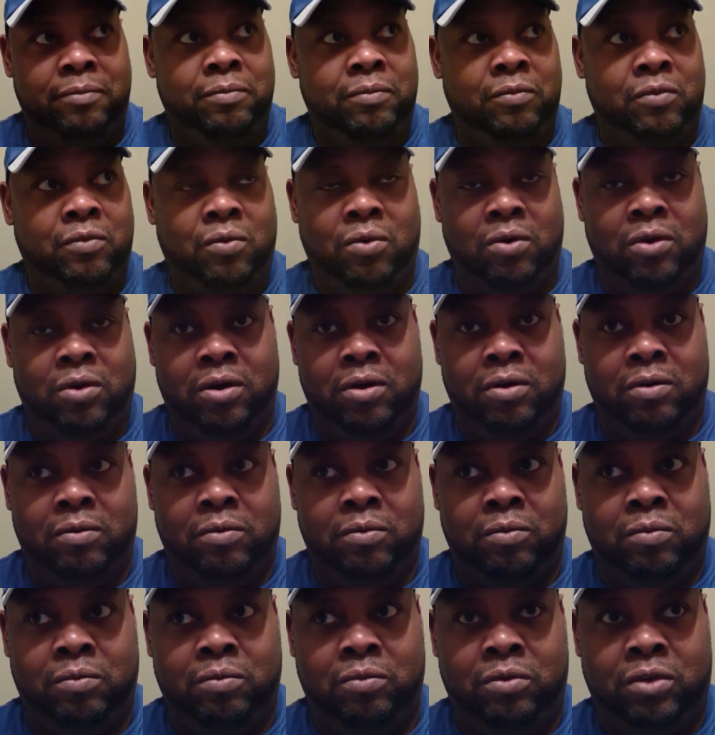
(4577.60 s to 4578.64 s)
or
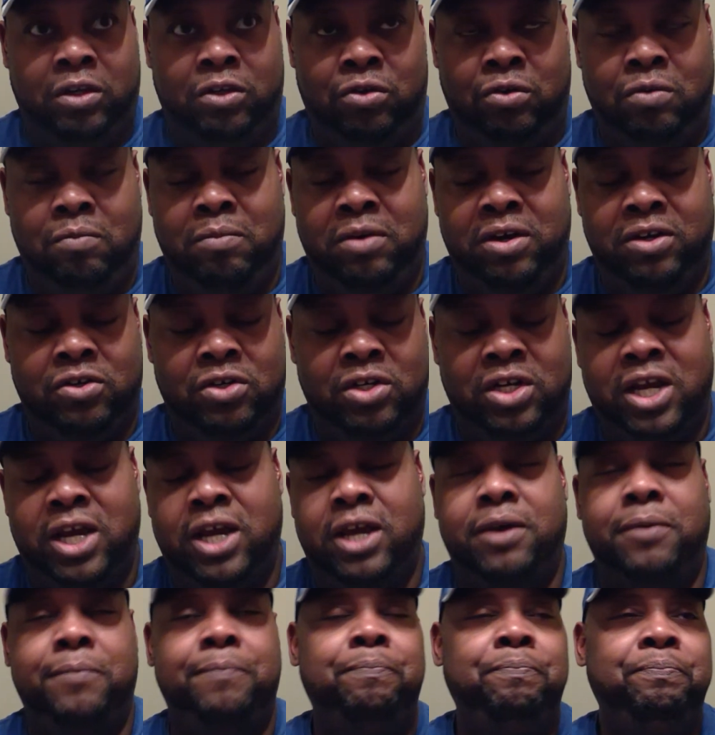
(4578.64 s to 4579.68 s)
too much
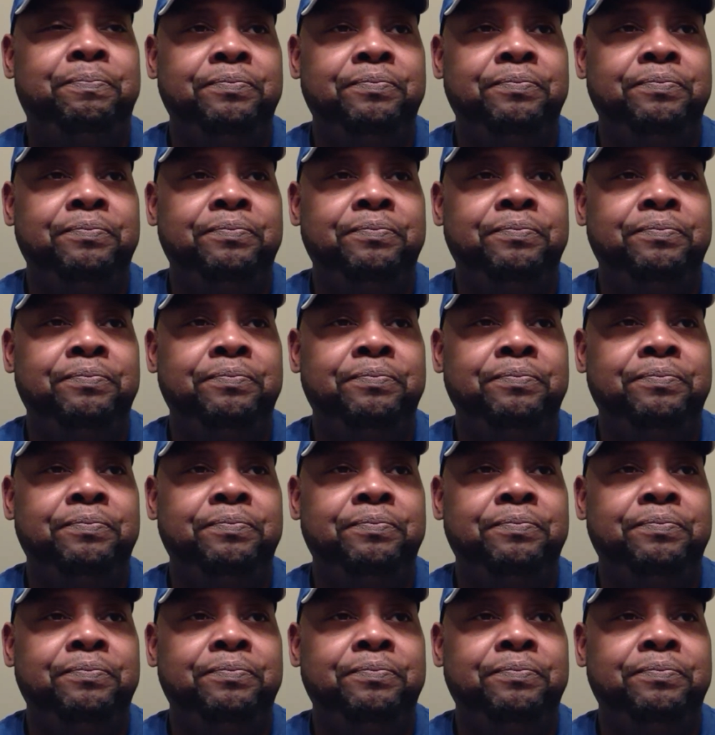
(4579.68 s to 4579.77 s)
time,